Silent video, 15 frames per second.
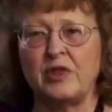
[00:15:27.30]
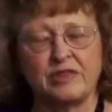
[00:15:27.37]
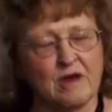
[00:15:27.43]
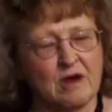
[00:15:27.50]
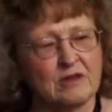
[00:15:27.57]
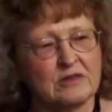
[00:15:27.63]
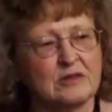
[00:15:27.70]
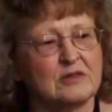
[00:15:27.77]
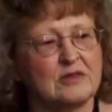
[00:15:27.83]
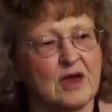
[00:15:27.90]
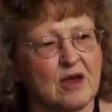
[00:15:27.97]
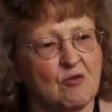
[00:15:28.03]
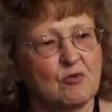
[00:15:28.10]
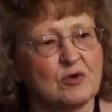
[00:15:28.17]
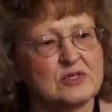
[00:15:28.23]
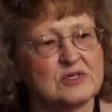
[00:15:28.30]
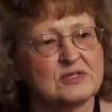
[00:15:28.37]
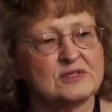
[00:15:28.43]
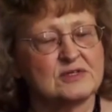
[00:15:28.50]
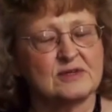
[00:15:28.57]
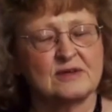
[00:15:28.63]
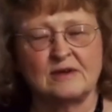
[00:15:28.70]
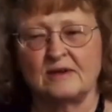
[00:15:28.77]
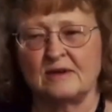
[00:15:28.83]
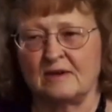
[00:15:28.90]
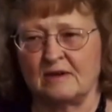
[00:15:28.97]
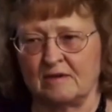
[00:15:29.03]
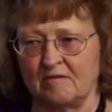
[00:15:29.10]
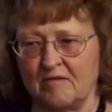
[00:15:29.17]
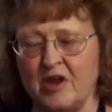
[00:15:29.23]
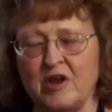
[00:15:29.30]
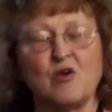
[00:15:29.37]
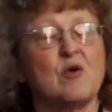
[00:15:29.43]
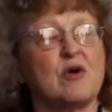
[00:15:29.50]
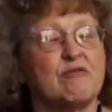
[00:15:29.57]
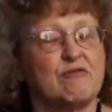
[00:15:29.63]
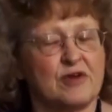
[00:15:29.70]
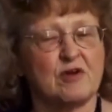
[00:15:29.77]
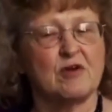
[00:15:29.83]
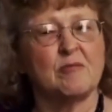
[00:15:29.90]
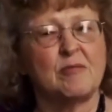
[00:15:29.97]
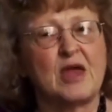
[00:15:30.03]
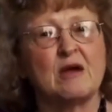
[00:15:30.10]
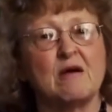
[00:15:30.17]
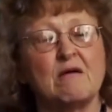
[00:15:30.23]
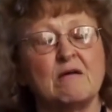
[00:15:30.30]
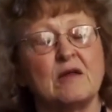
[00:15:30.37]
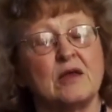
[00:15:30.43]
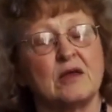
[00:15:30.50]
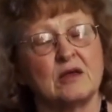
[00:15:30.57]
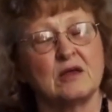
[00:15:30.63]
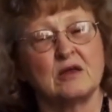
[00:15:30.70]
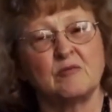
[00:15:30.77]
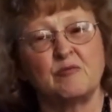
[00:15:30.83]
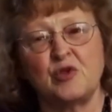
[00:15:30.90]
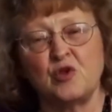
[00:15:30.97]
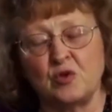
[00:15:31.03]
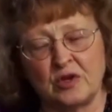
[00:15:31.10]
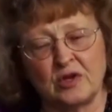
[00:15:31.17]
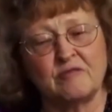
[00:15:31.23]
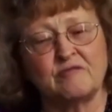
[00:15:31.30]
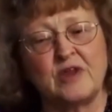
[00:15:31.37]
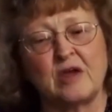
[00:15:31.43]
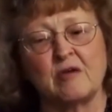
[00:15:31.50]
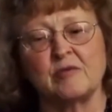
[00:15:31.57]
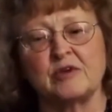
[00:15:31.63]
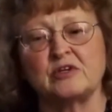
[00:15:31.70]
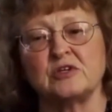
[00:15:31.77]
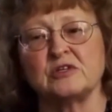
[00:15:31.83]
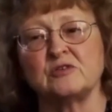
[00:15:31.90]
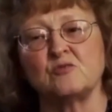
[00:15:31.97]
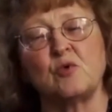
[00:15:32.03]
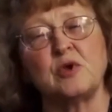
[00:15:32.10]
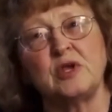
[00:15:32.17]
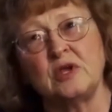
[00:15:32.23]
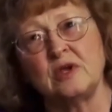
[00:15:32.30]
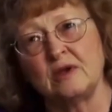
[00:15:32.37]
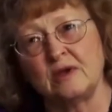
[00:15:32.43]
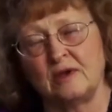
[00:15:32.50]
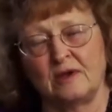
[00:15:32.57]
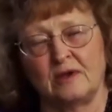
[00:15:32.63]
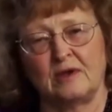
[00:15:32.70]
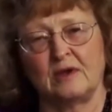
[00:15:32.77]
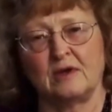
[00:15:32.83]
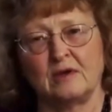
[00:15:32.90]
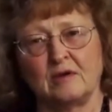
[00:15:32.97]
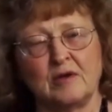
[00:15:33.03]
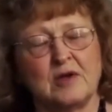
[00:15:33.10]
thought that that was, you know, a fair amount and punitive damages we uh,